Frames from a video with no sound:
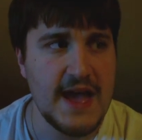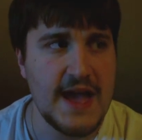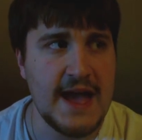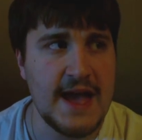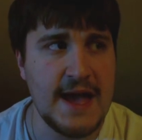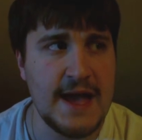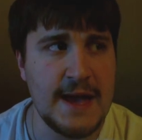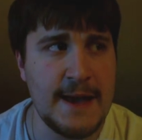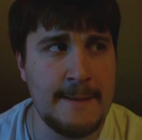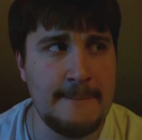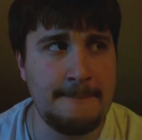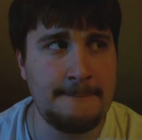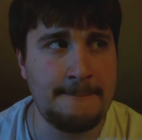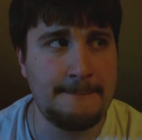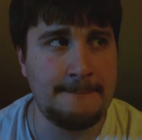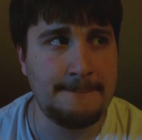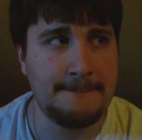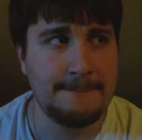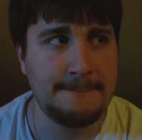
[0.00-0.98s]

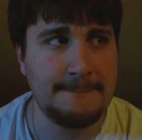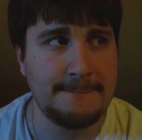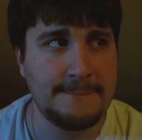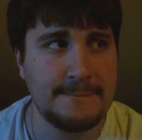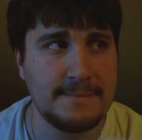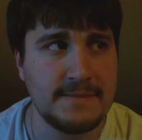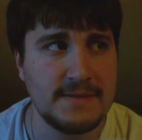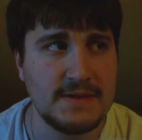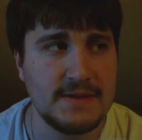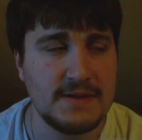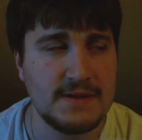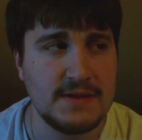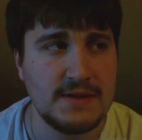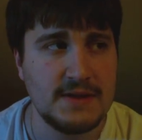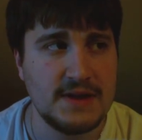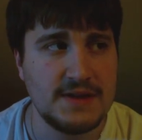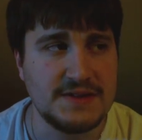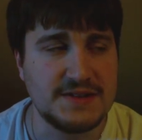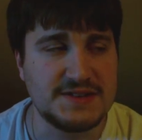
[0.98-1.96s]
And
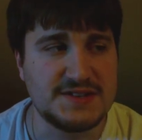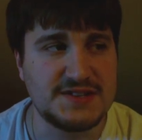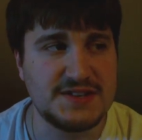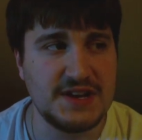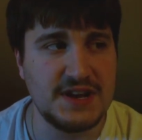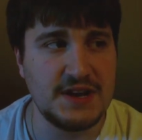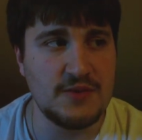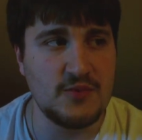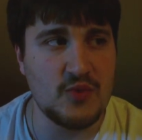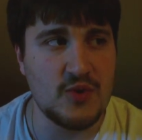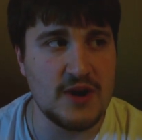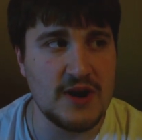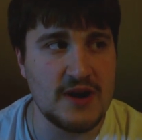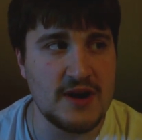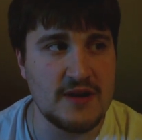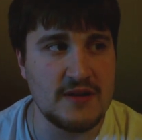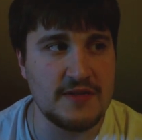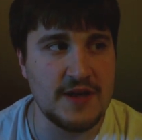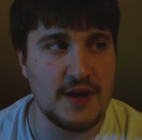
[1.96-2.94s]
the scene
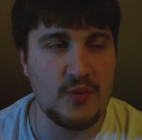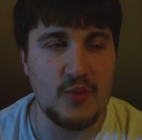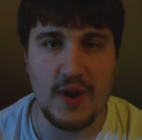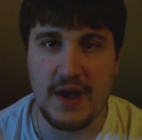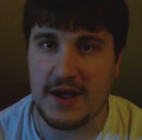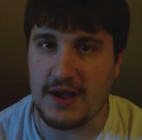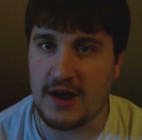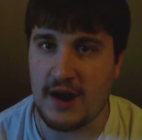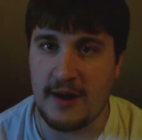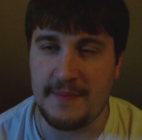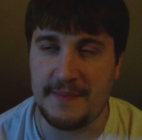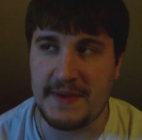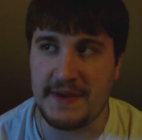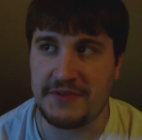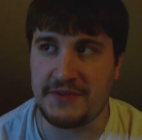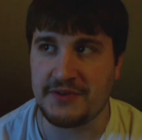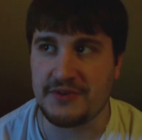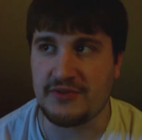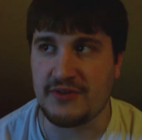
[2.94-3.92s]
where they wake up
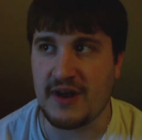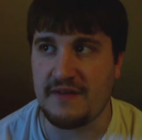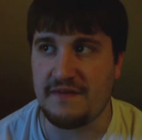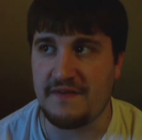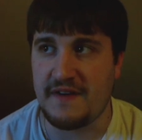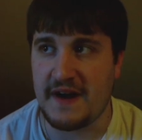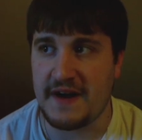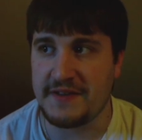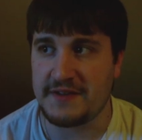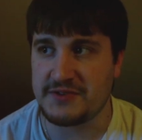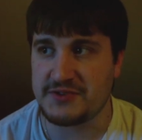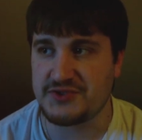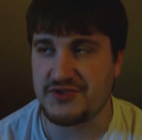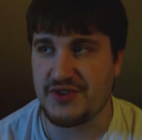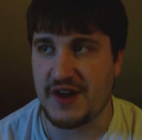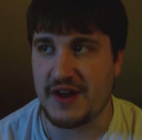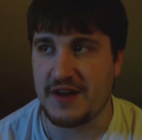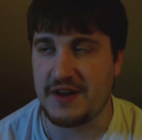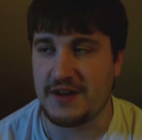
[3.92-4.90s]
and their grandfather's
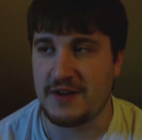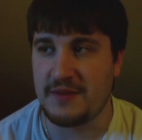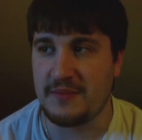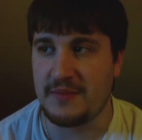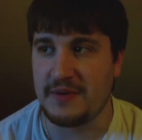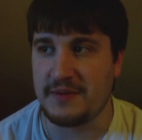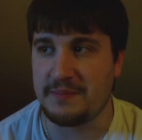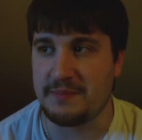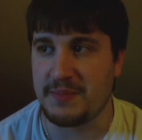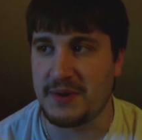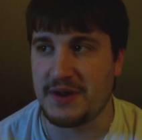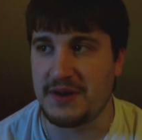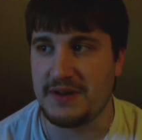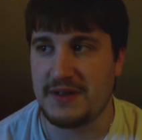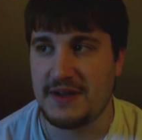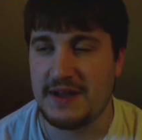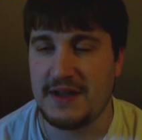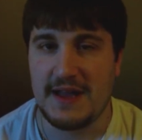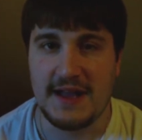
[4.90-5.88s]
training them, but
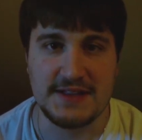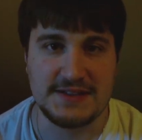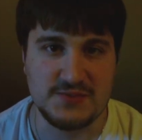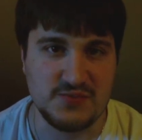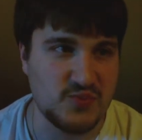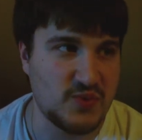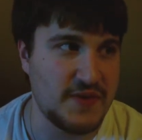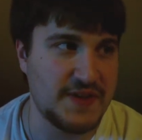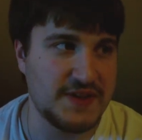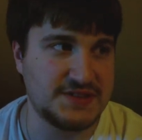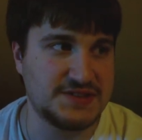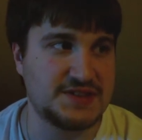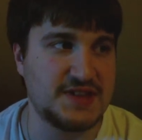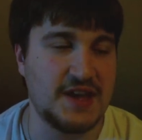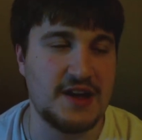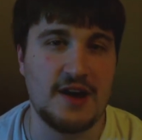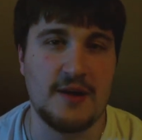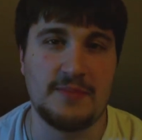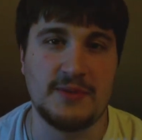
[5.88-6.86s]
it's when they
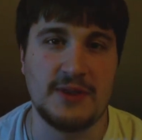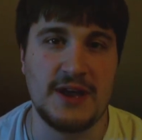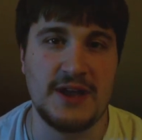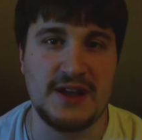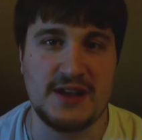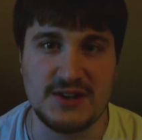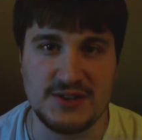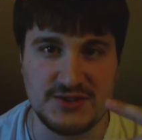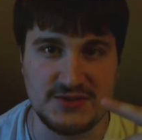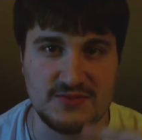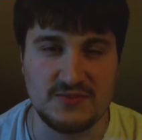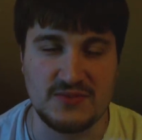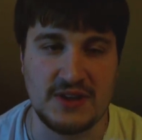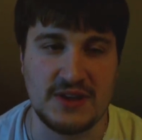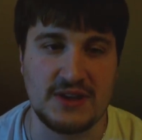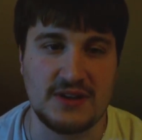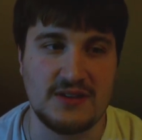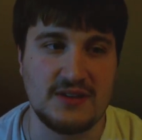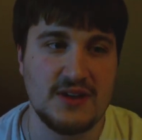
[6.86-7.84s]
stay up late because
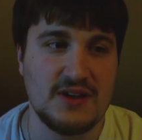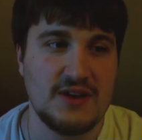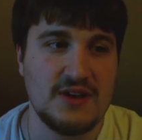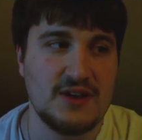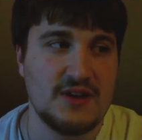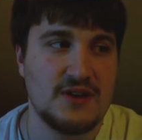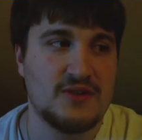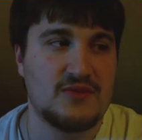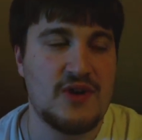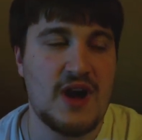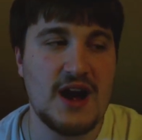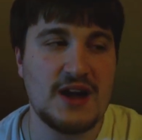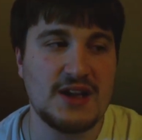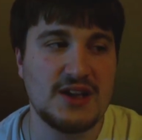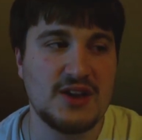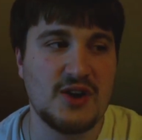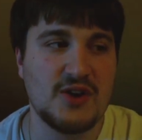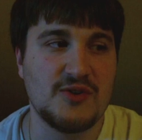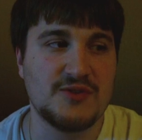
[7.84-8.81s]
like
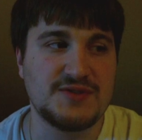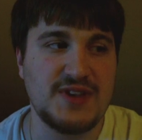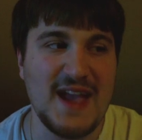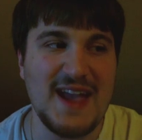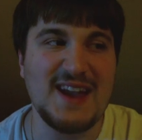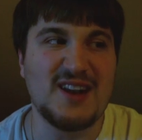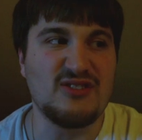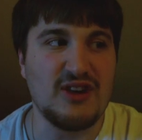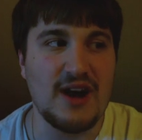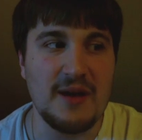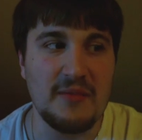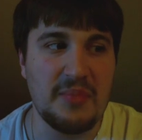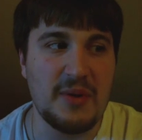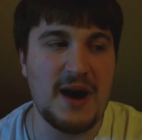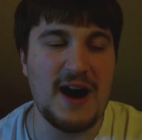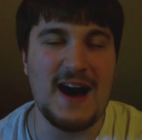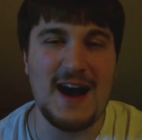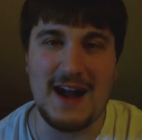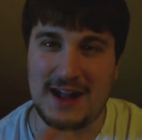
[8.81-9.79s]
Rocky goes, "Hey,
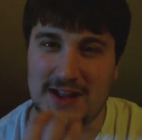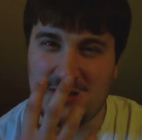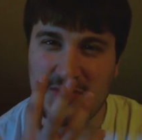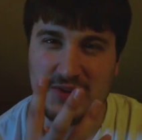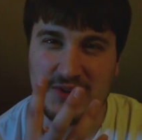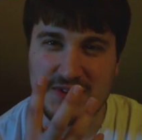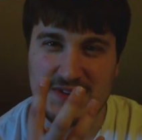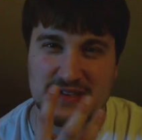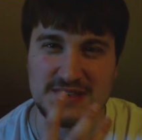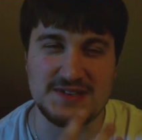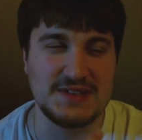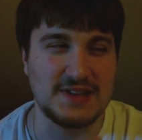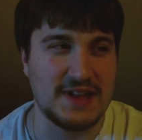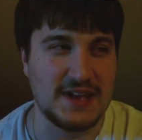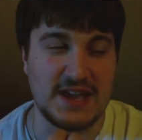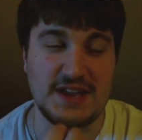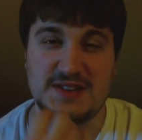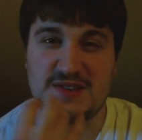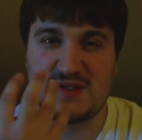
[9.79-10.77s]
Grandpa," and you could
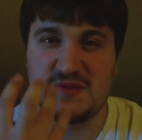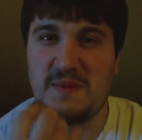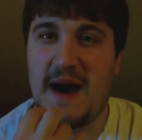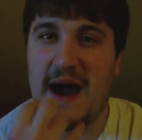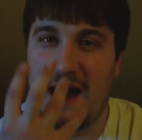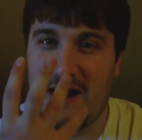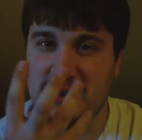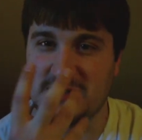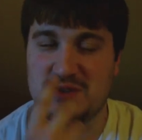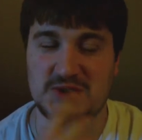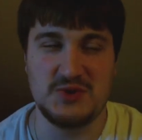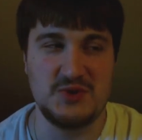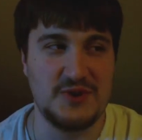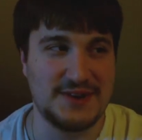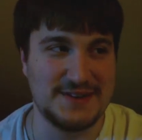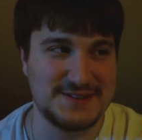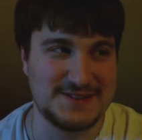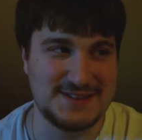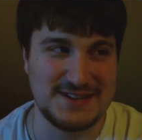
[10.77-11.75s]
like he smiles and
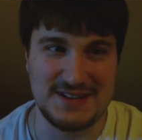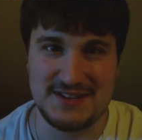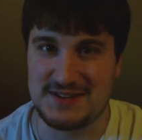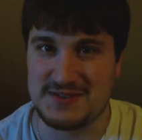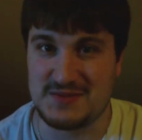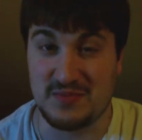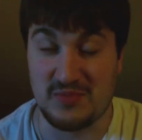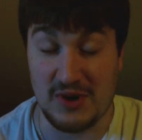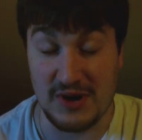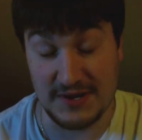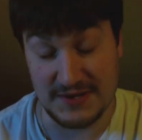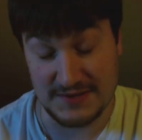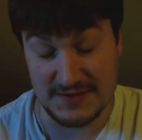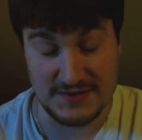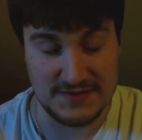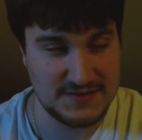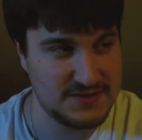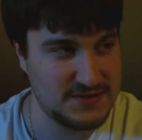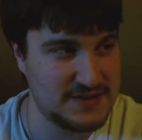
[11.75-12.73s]
you could see his
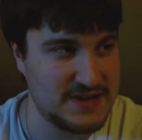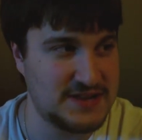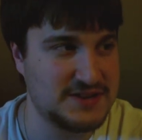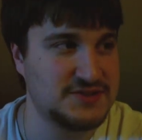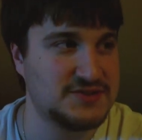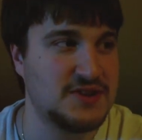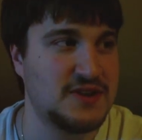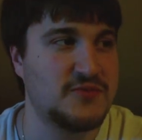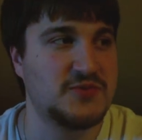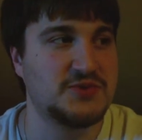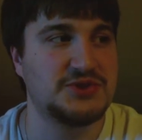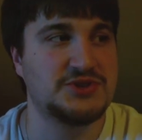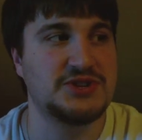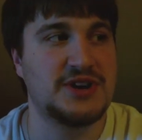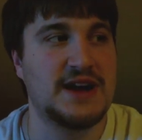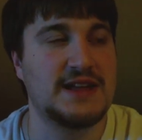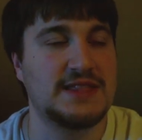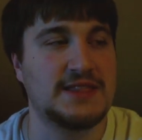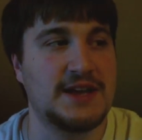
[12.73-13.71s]
braces. So that stuff was
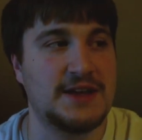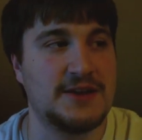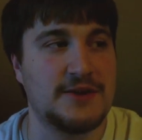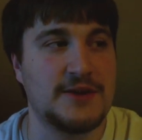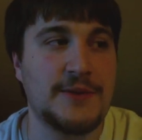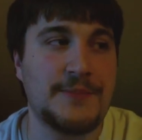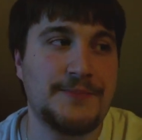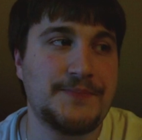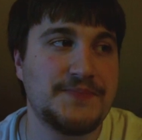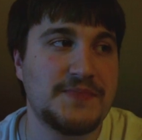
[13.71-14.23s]
shot later.